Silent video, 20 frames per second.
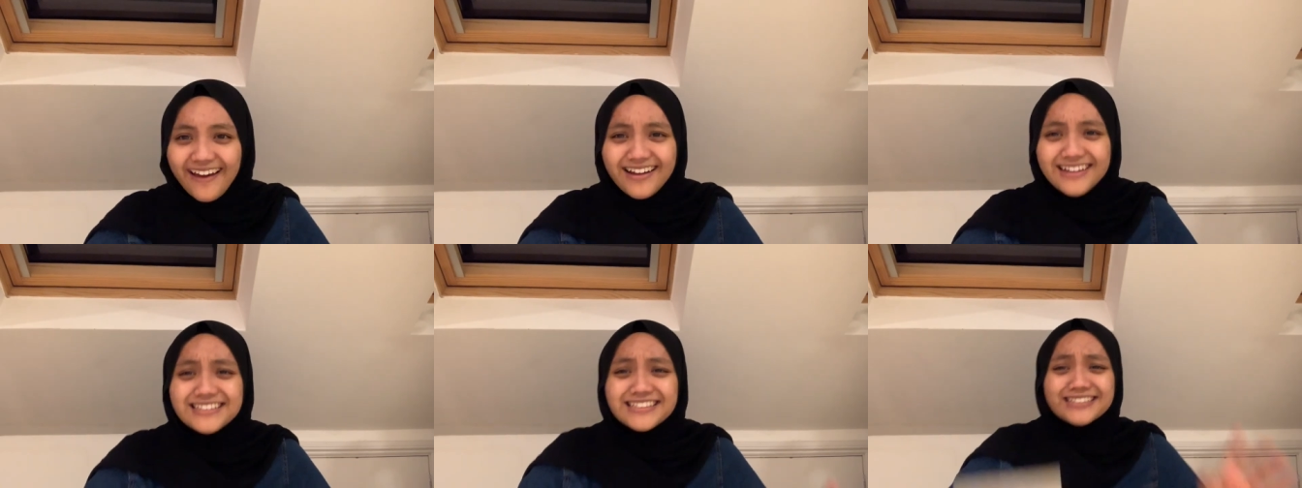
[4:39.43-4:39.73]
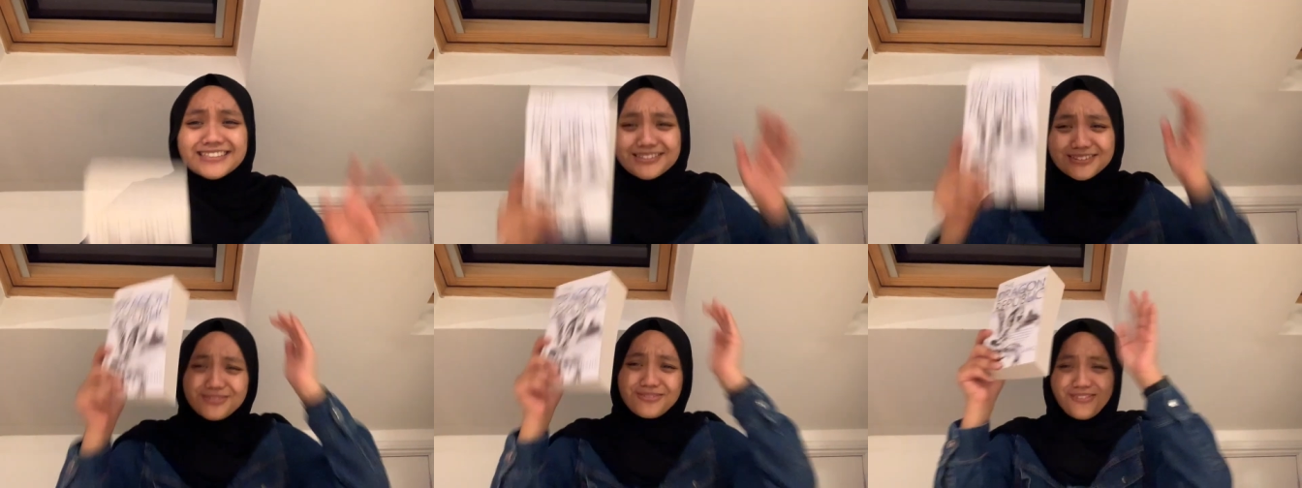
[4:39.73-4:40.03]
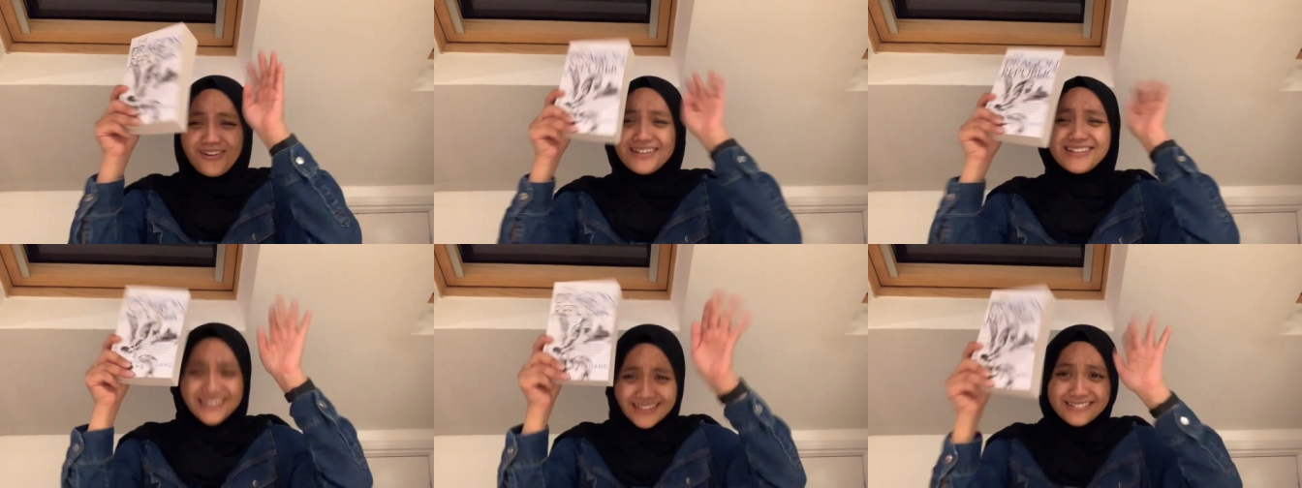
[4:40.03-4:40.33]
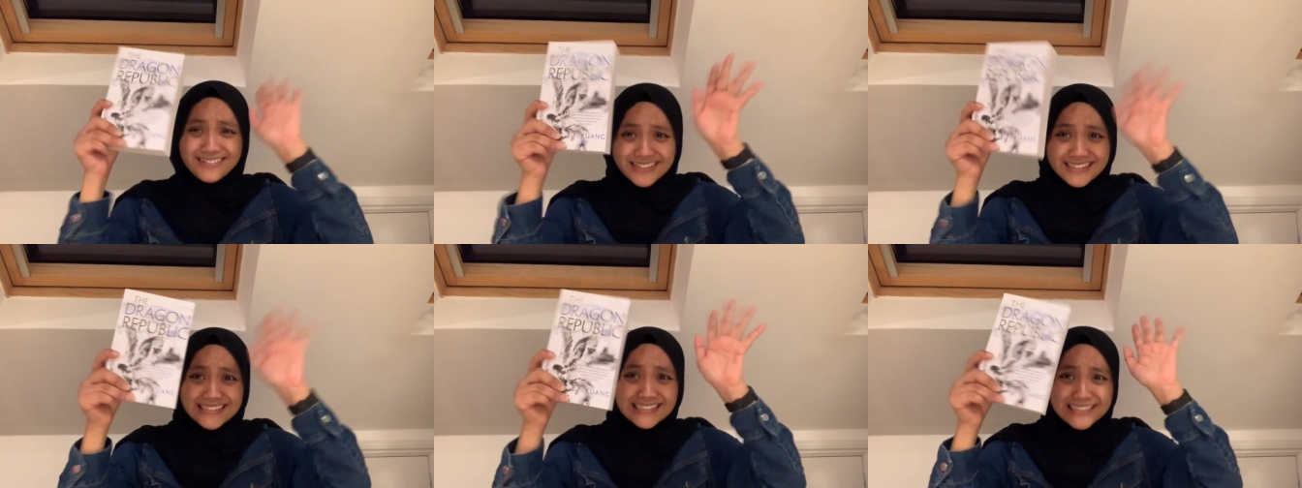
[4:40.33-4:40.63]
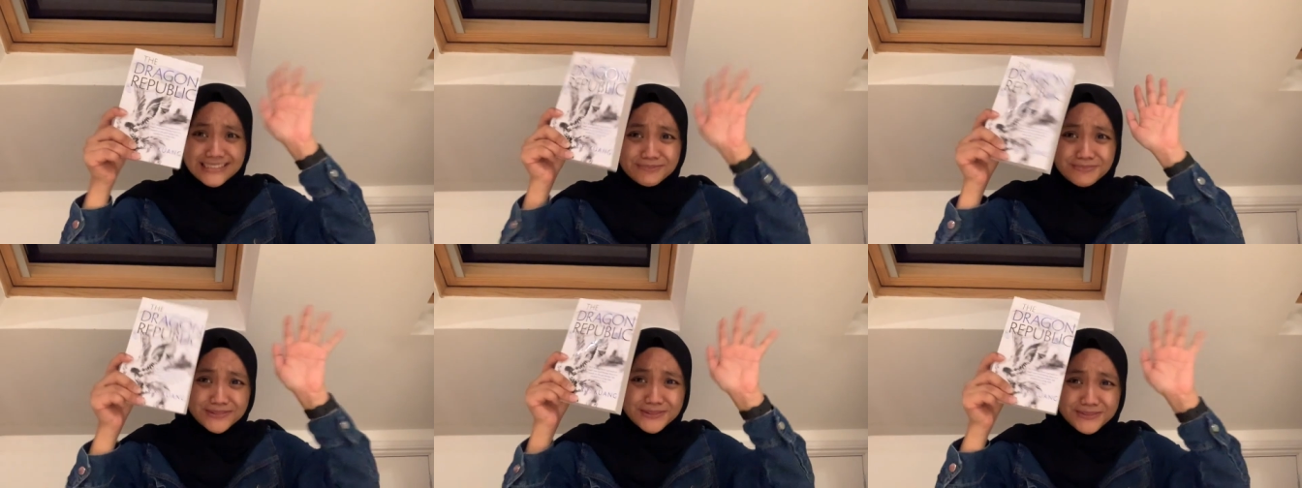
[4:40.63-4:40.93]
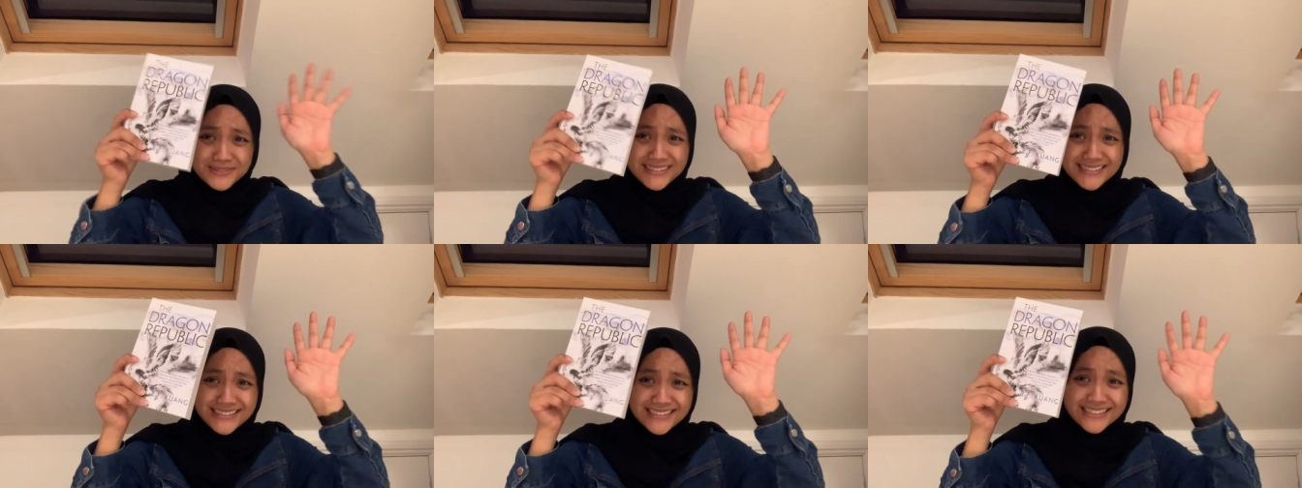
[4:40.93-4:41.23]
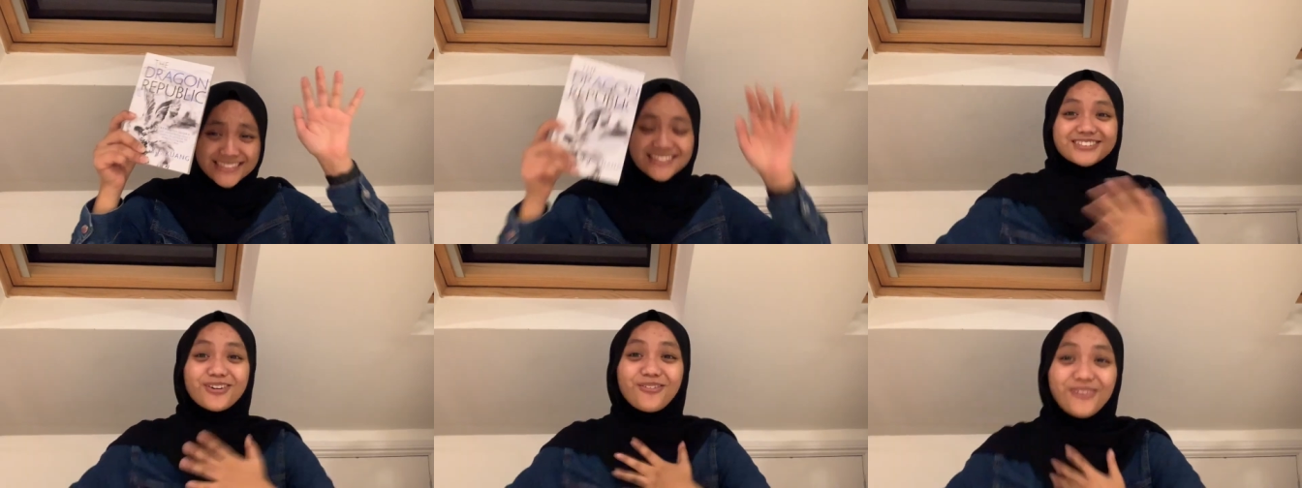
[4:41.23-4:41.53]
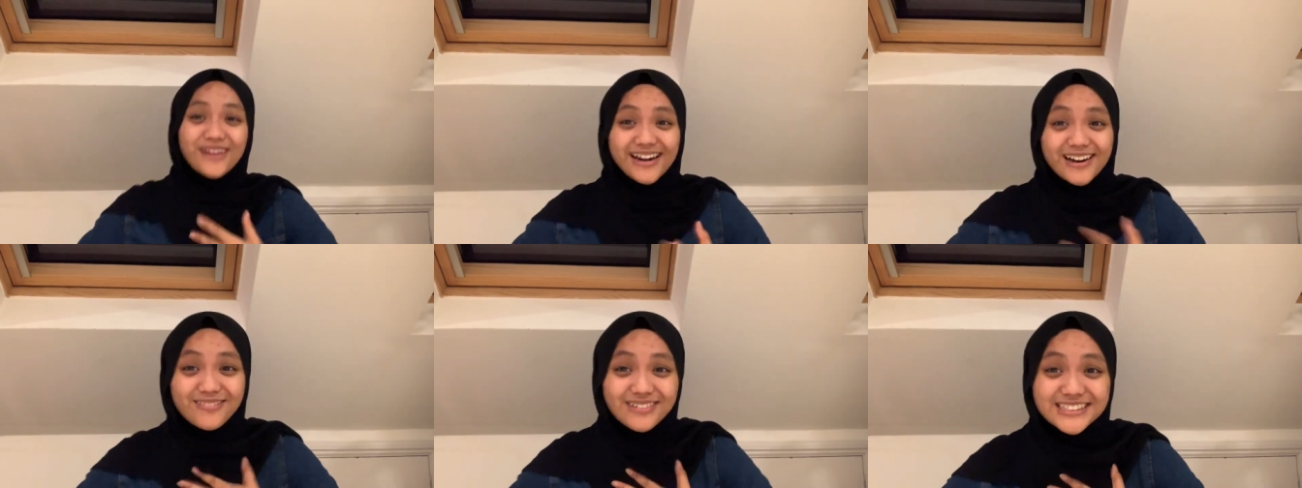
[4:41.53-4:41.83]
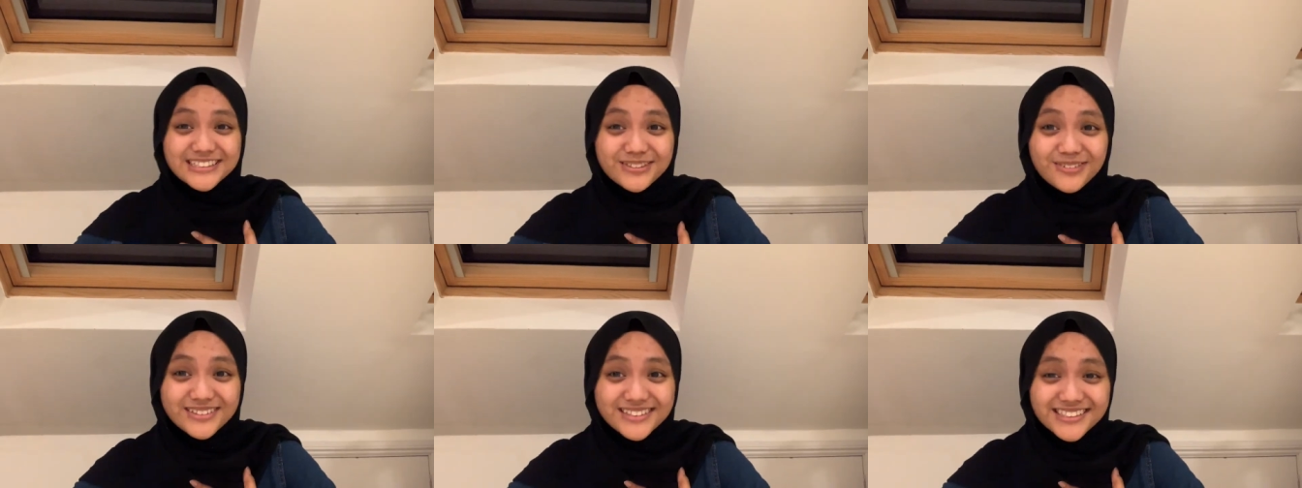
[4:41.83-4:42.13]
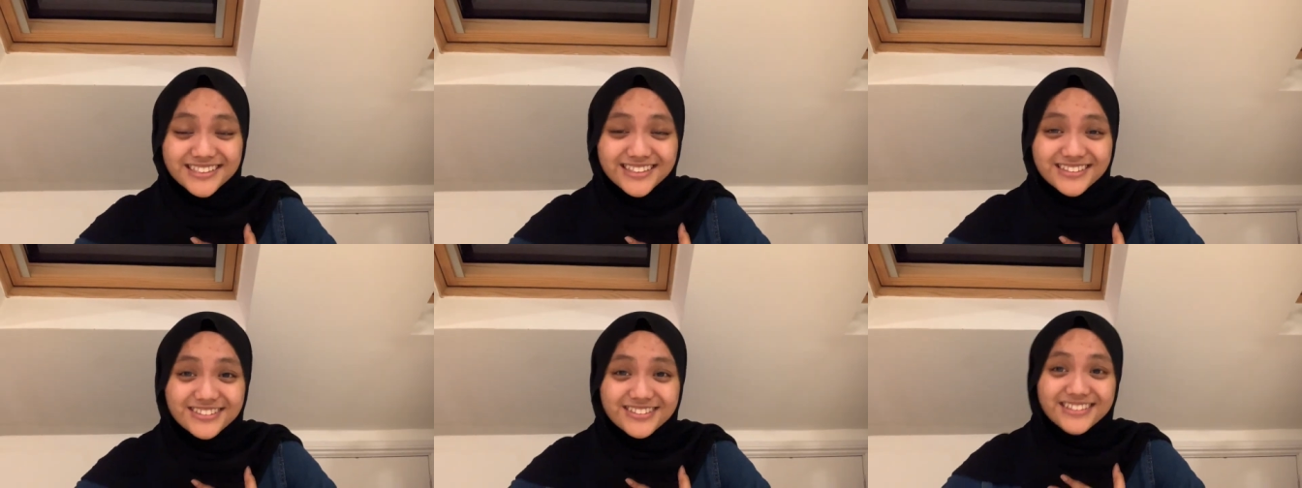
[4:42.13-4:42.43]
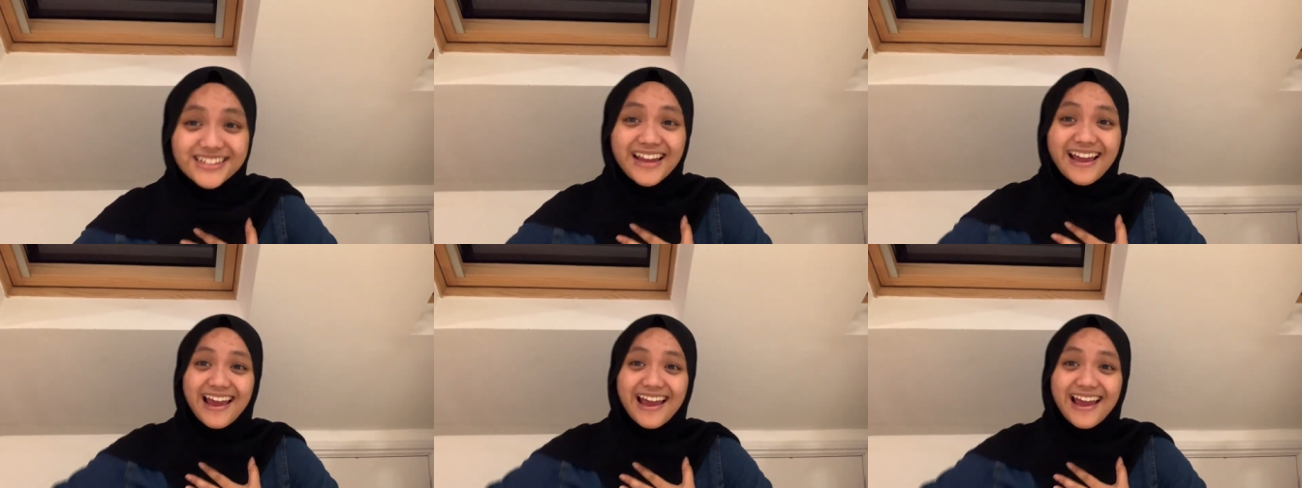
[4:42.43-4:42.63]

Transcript: I just want Dragon Republic so when I went to the Sunset